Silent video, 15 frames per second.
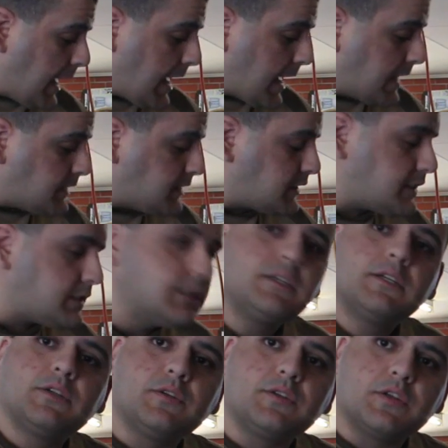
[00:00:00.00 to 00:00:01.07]
and it's
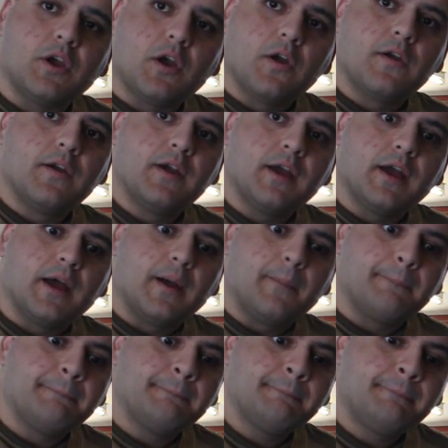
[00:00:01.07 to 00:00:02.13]
good to go.
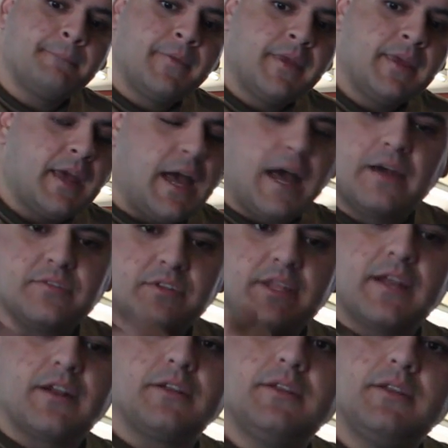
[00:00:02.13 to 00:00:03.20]
After
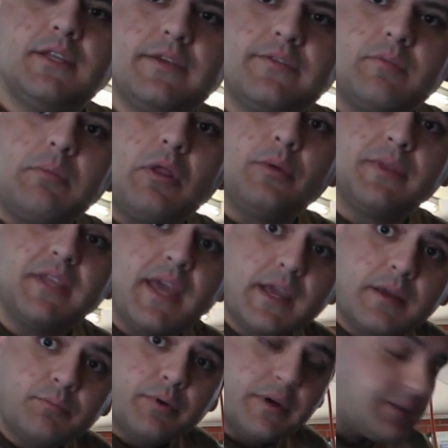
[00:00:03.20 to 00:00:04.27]
that, I give it a blow with the air
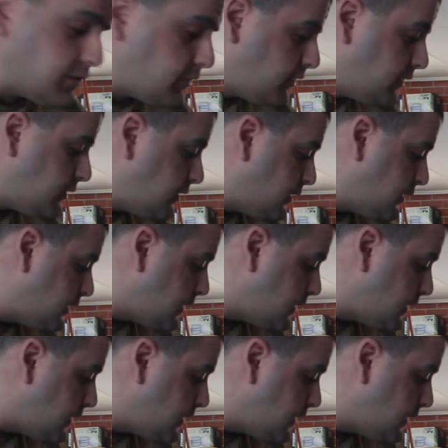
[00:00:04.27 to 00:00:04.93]
compressor, and